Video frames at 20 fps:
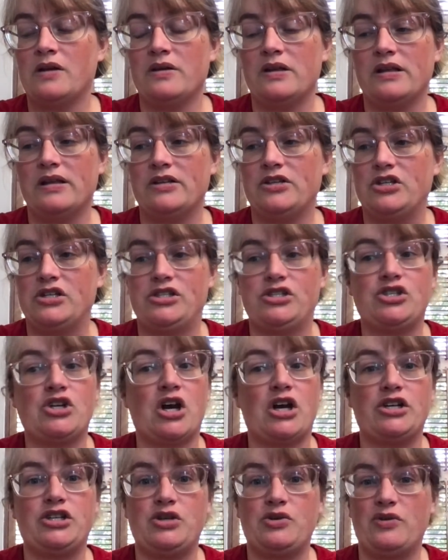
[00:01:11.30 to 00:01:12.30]
just
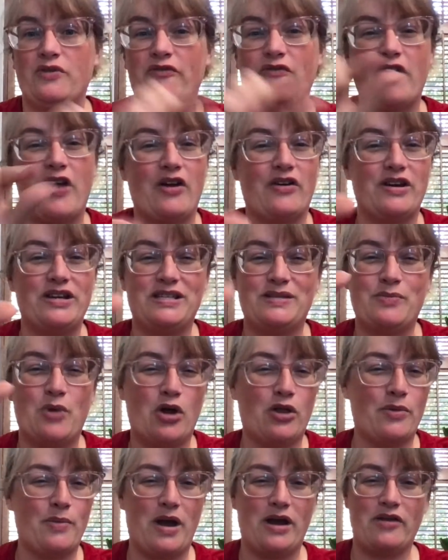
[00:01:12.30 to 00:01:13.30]
charge you a very
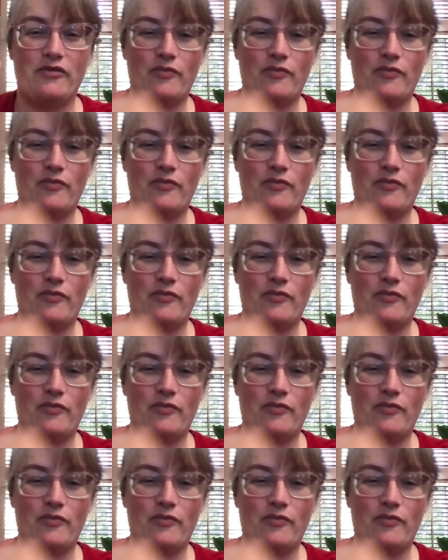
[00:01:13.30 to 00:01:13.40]
small amount of